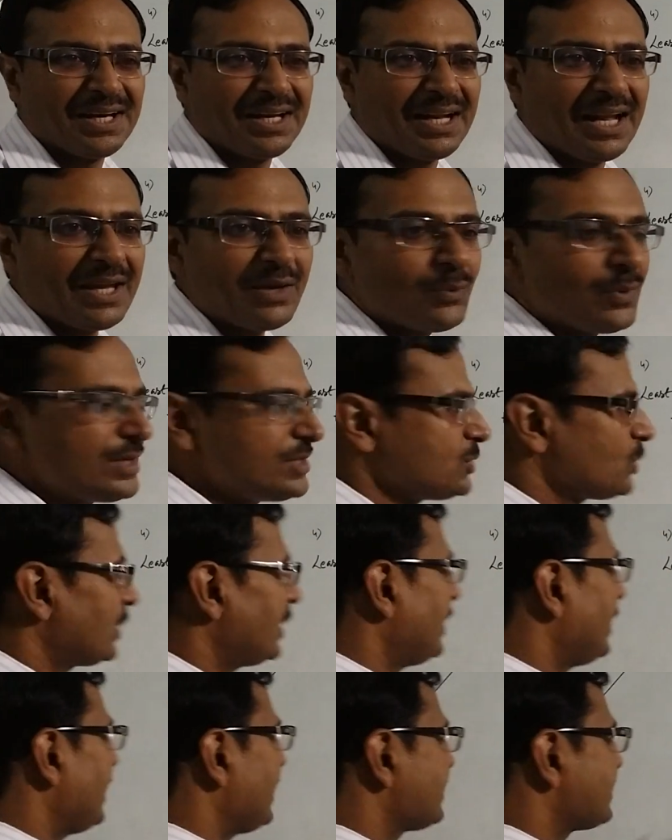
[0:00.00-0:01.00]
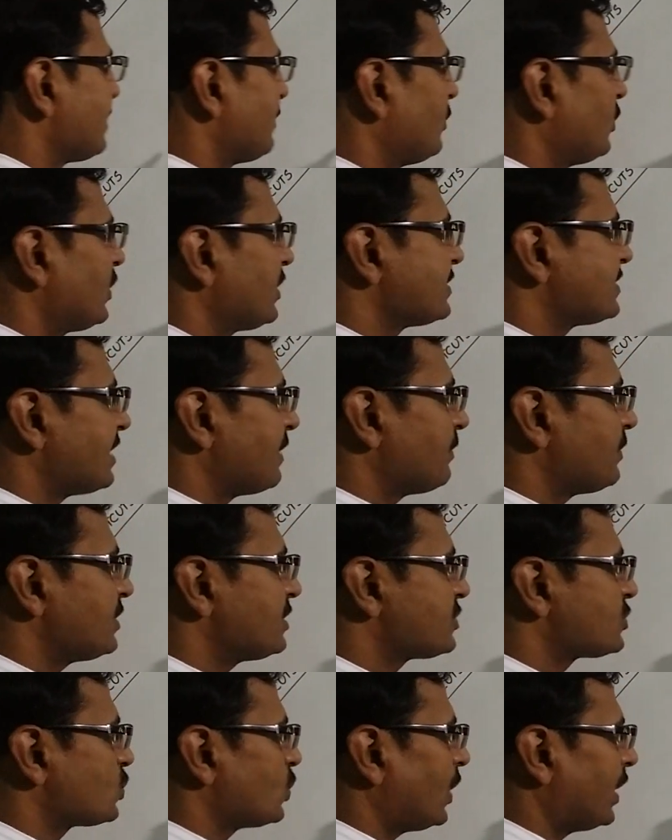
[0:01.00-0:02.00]
Likewise, you can take some more
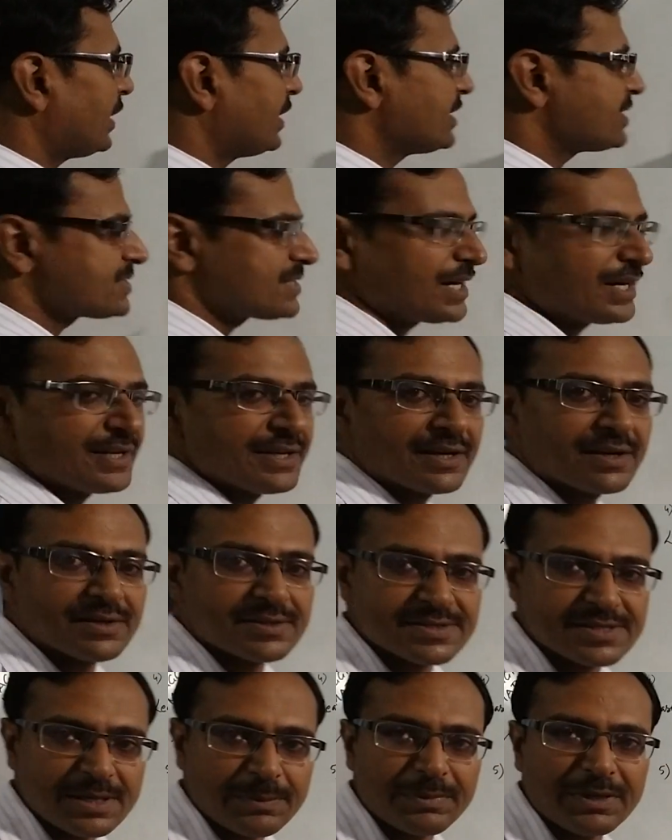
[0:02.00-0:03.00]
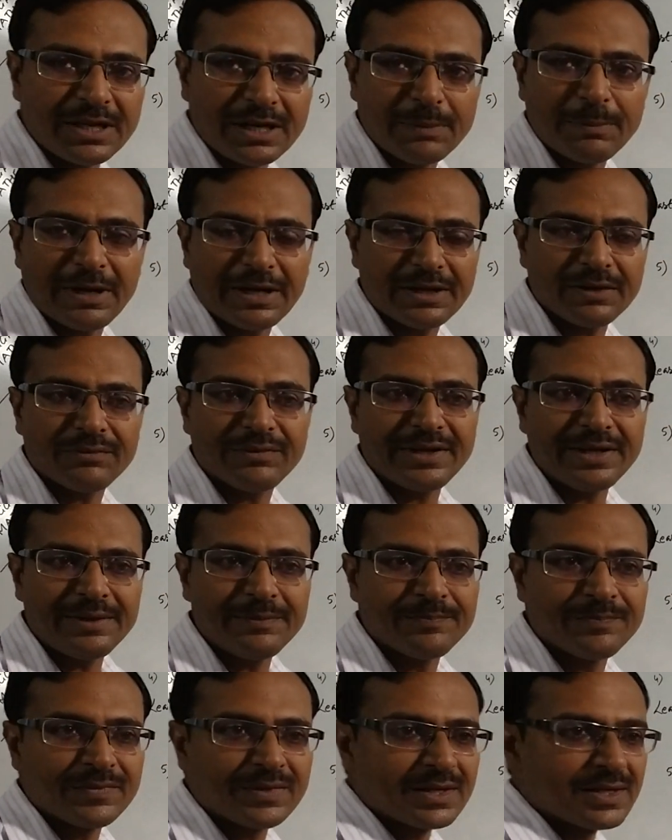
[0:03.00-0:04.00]
examples to understand the concept in a better
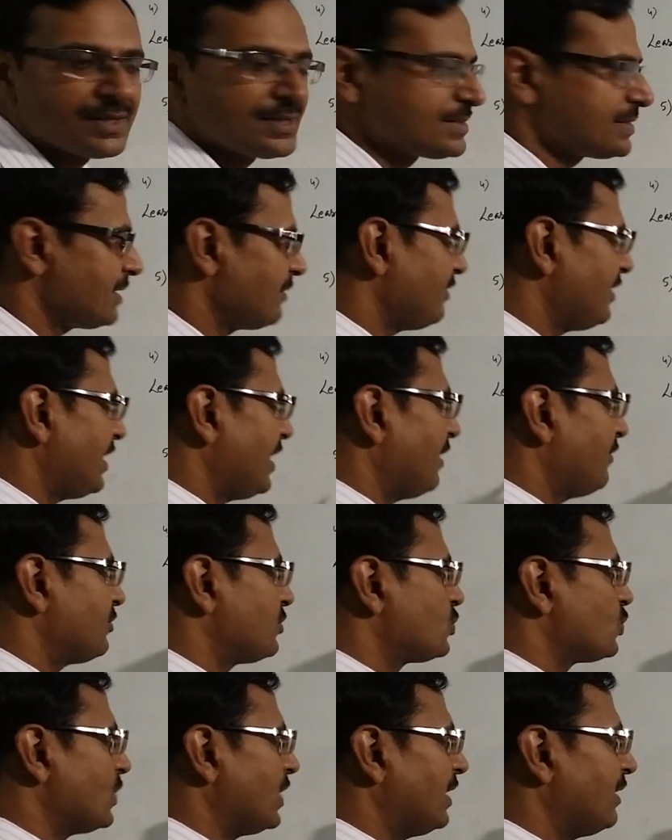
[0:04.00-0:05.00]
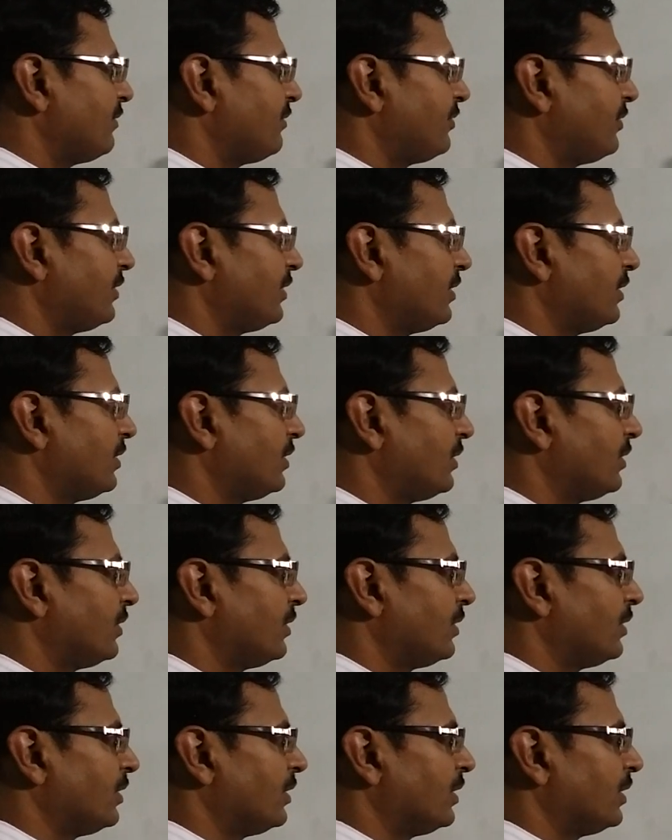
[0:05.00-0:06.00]
way. Say we have 12,
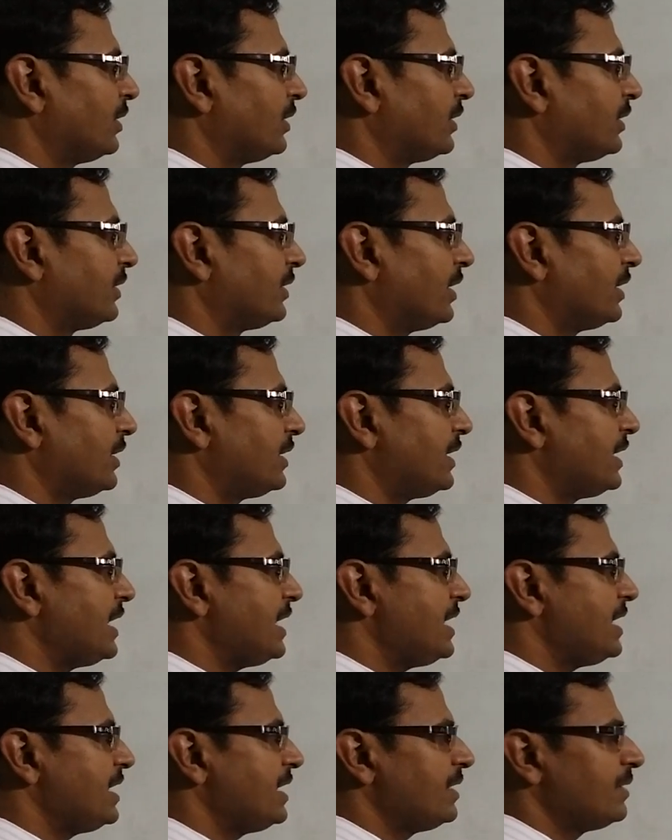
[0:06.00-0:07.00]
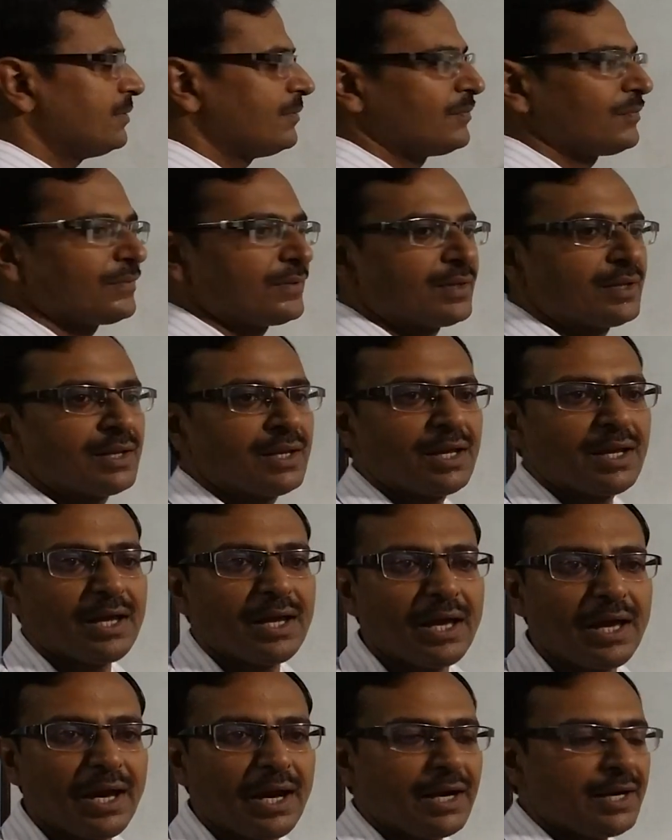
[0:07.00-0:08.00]
30
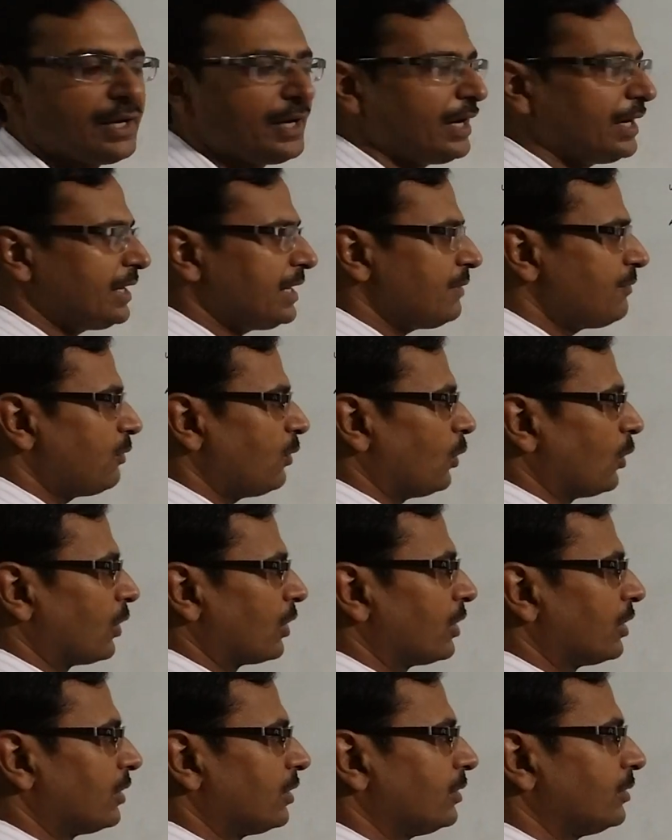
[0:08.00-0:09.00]
and 84.